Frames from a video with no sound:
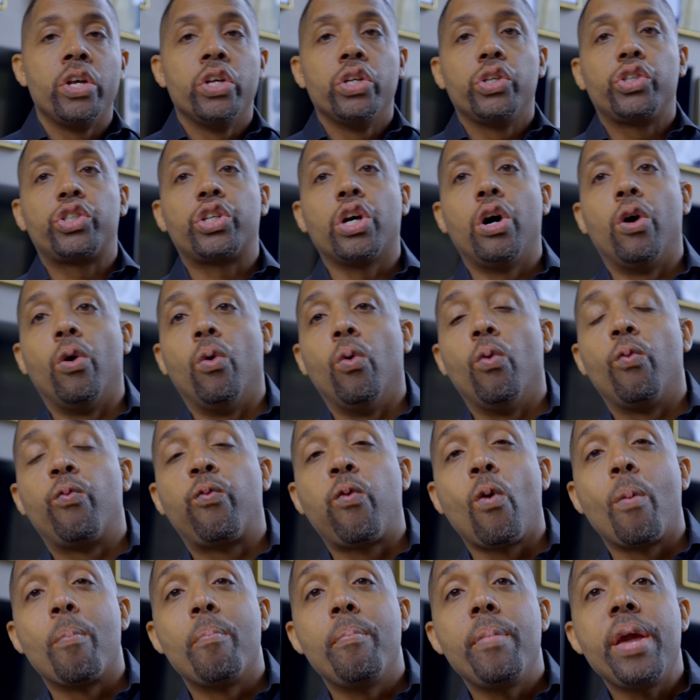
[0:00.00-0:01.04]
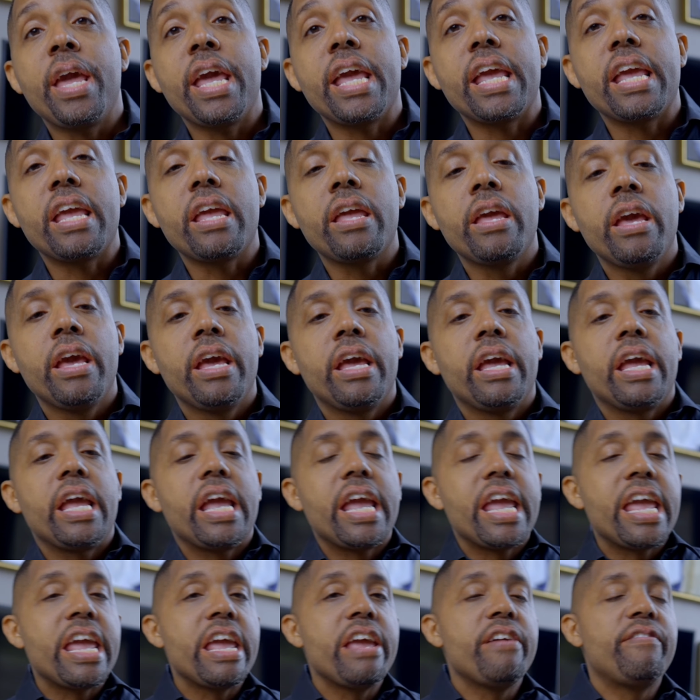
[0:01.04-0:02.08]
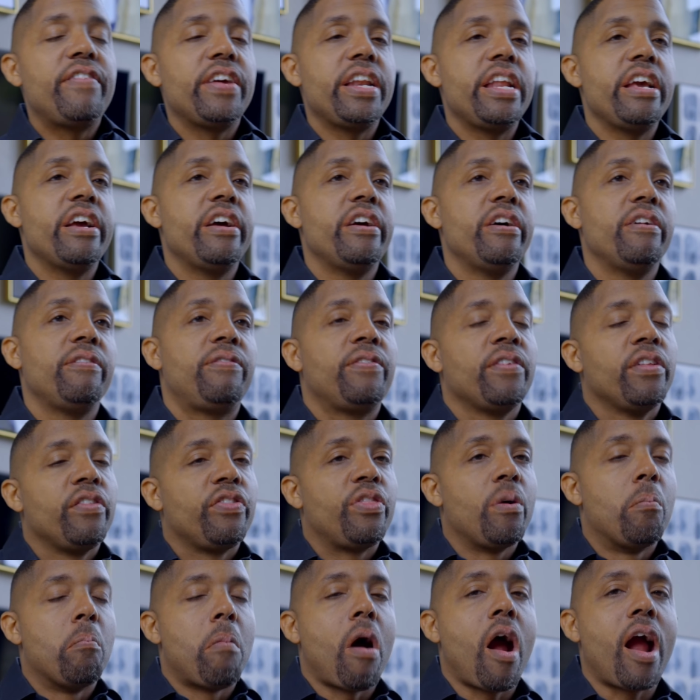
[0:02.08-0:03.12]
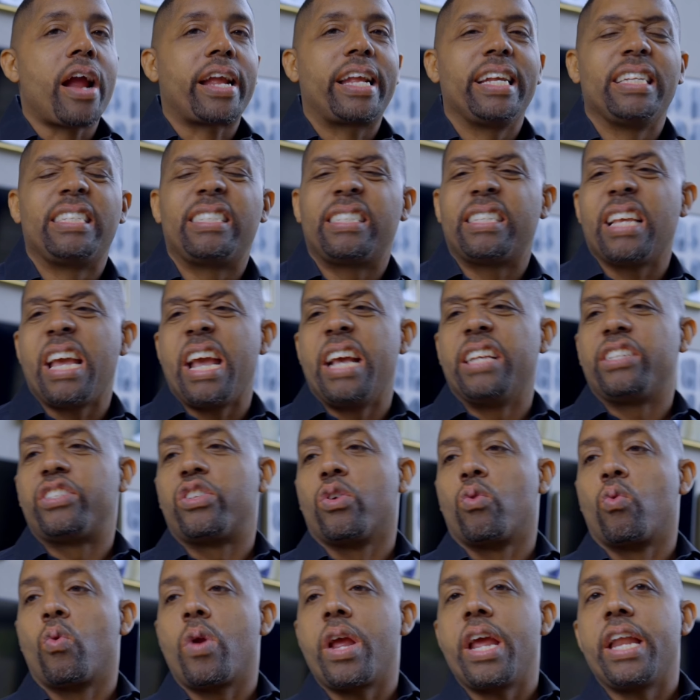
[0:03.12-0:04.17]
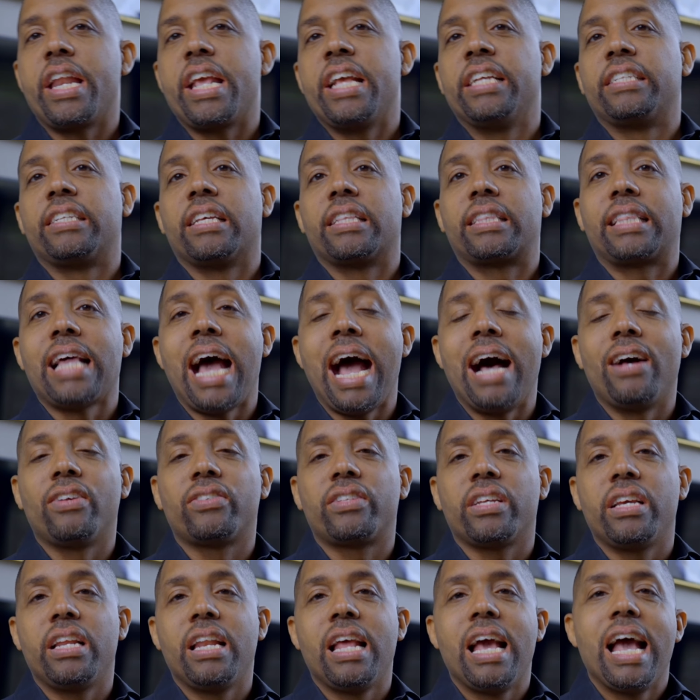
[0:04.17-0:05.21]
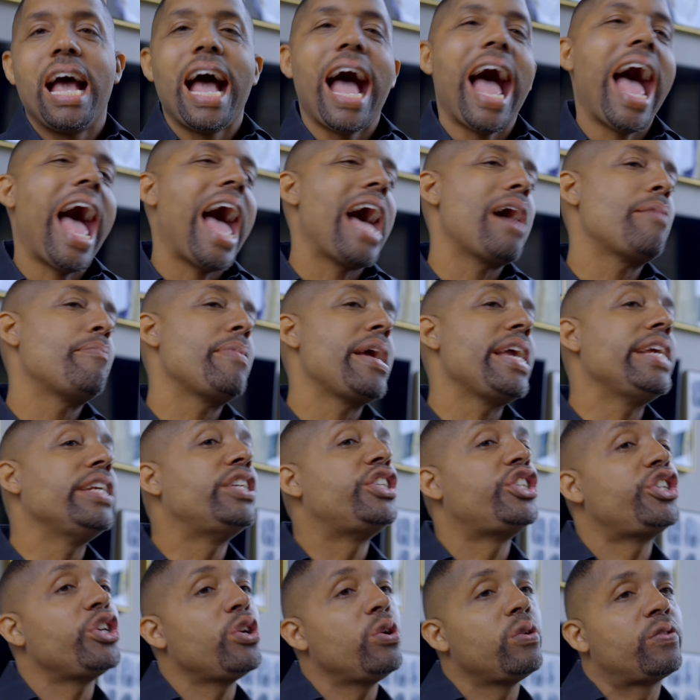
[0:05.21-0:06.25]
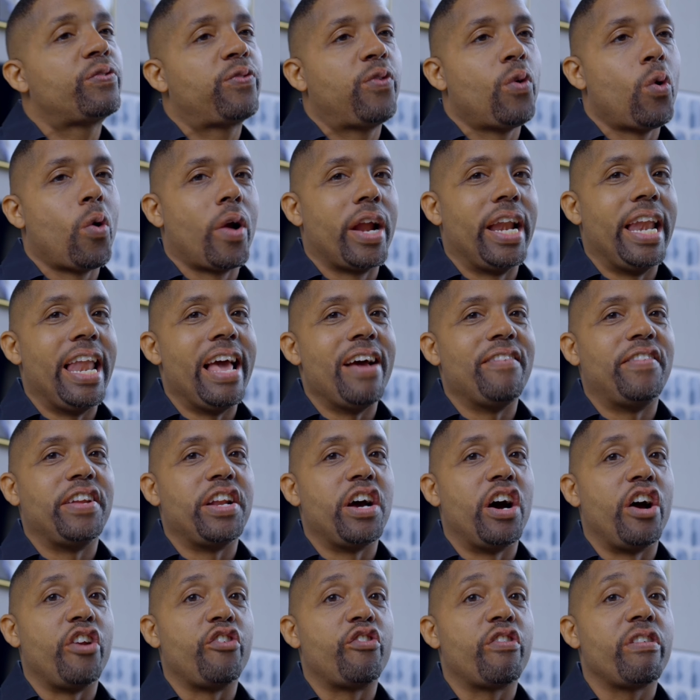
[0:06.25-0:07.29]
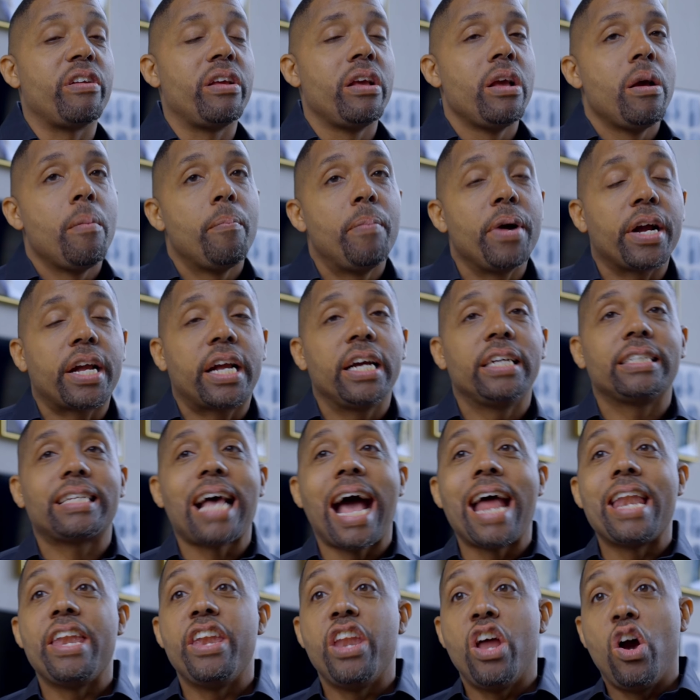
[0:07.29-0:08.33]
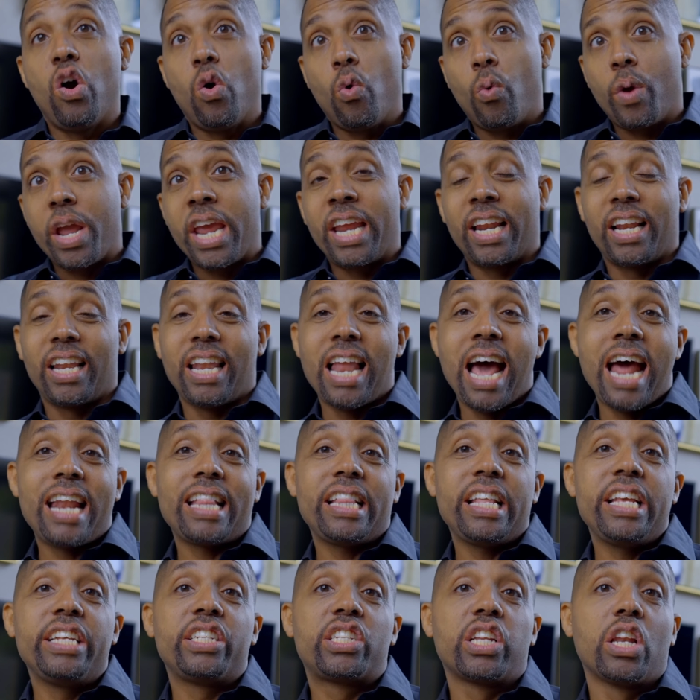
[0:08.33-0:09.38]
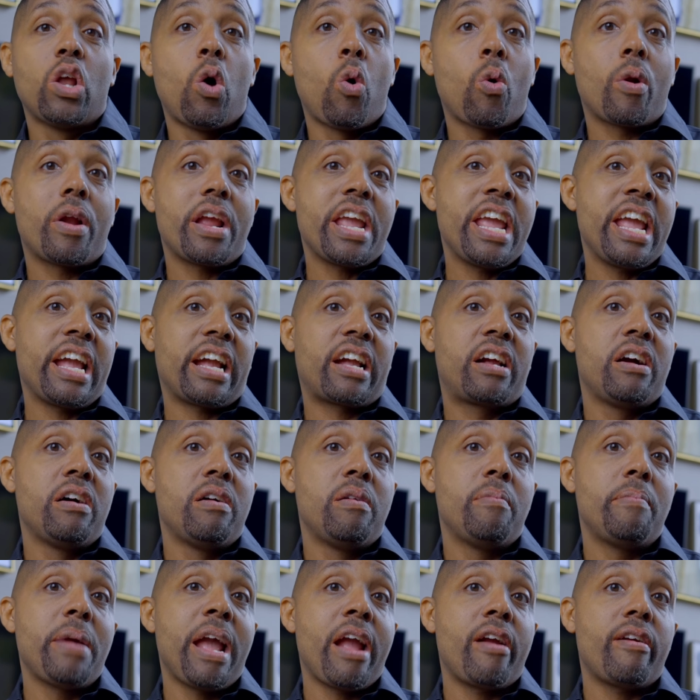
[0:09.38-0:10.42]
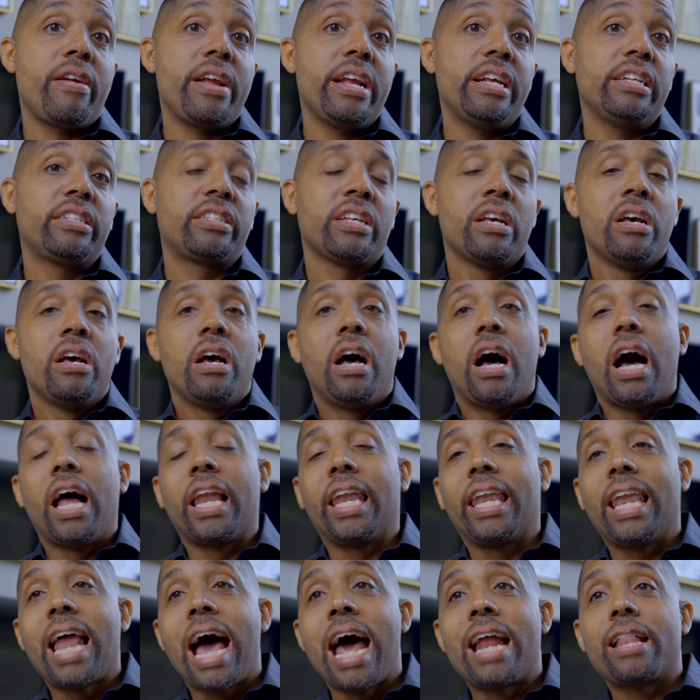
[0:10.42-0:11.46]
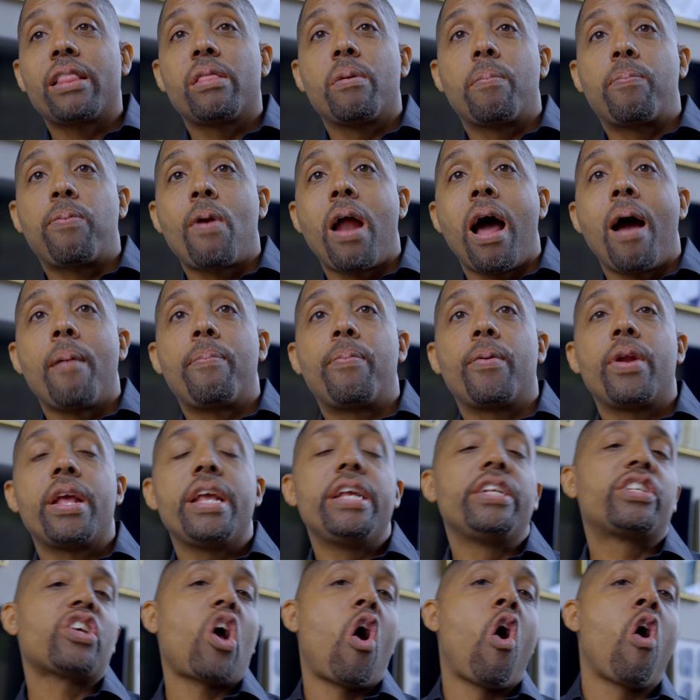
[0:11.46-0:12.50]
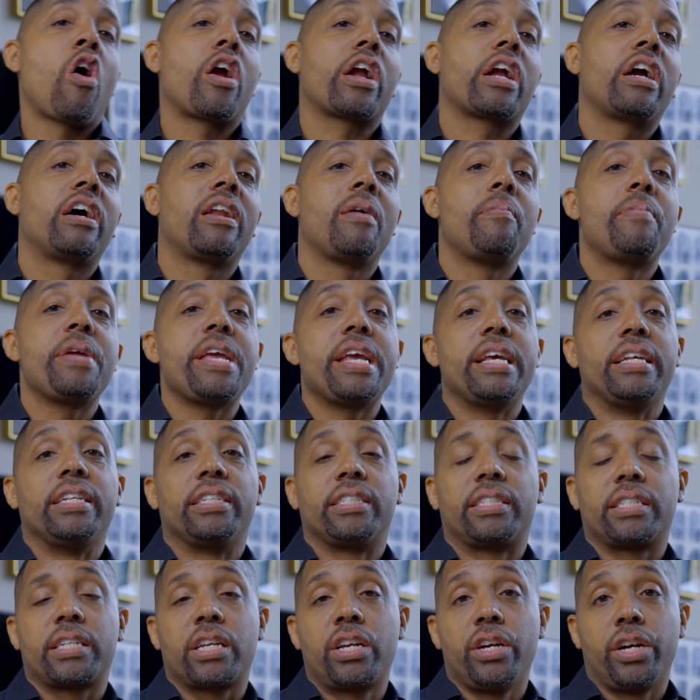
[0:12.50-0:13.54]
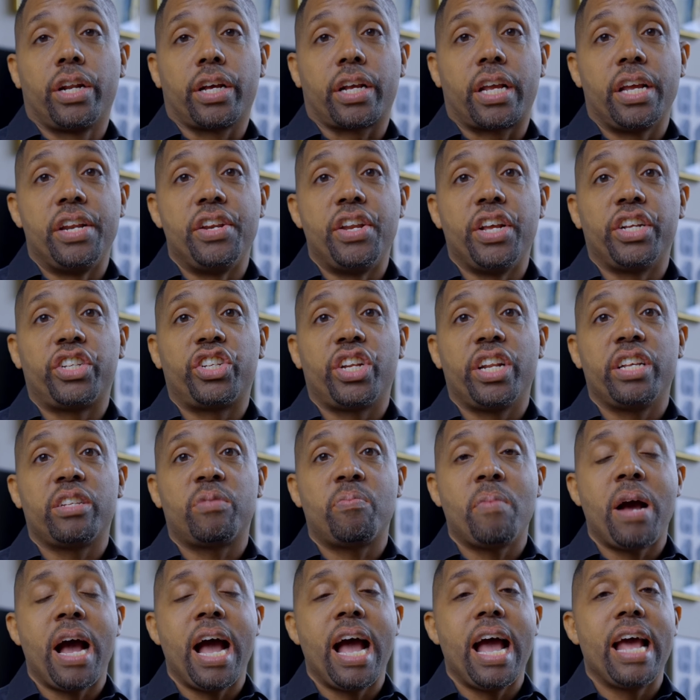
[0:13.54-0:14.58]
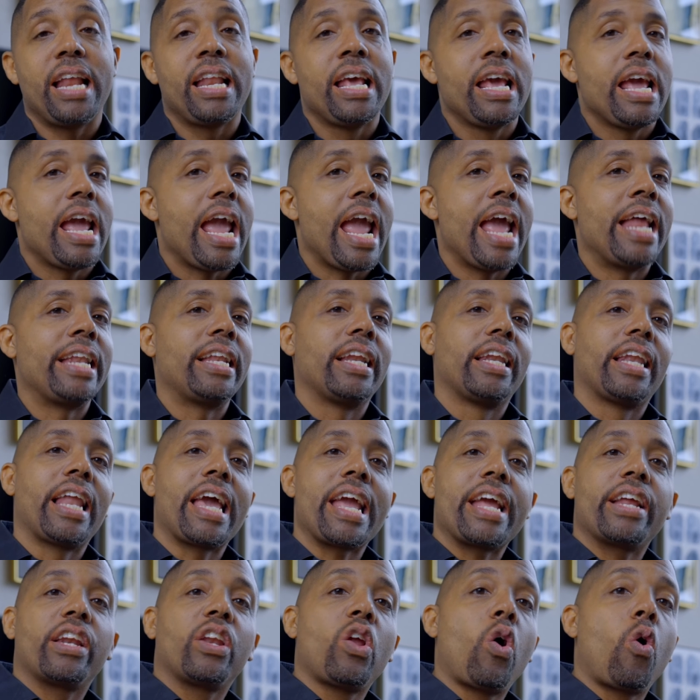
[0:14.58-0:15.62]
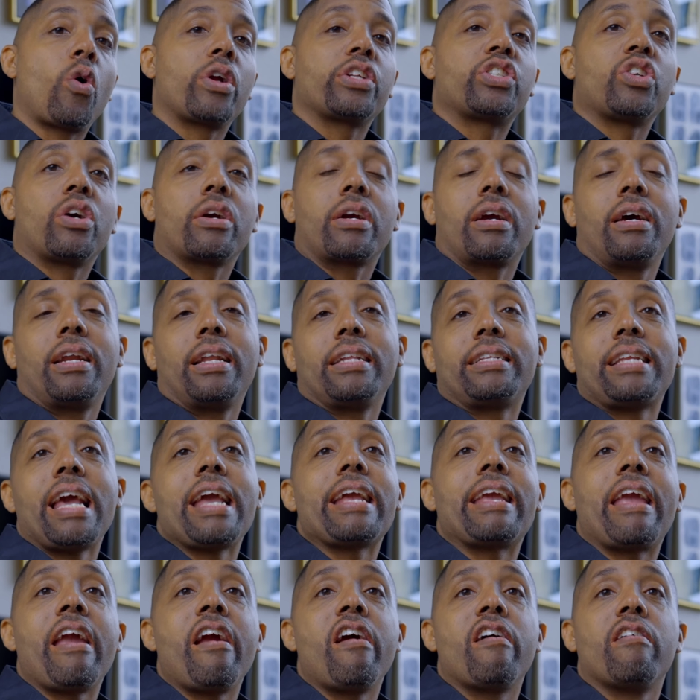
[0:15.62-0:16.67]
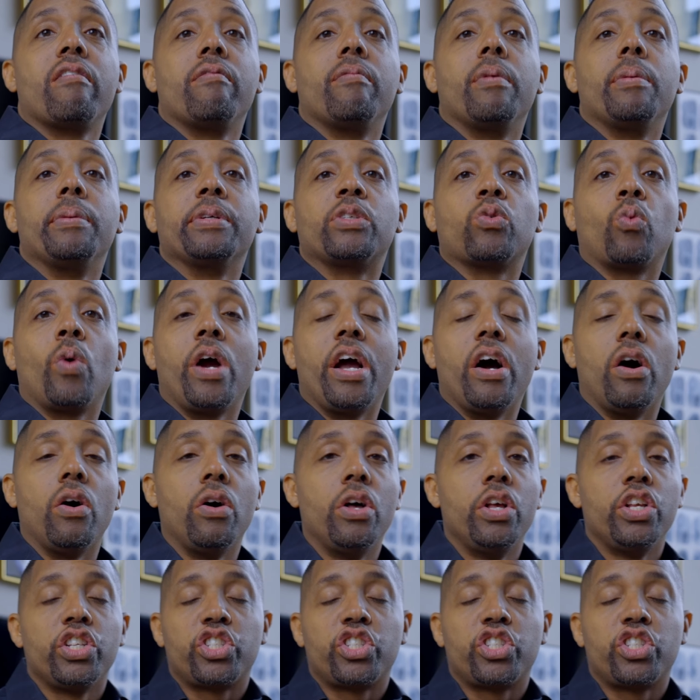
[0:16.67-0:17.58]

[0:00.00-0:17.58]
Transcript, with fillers: So for me, even if the market says the rent is $1,000, I may shoot for $1,100 because I know in a lot of these lower income areas, a lot of the properties aren't going to be as good a condition as mine, and the landlords aren't going to take care of them as well.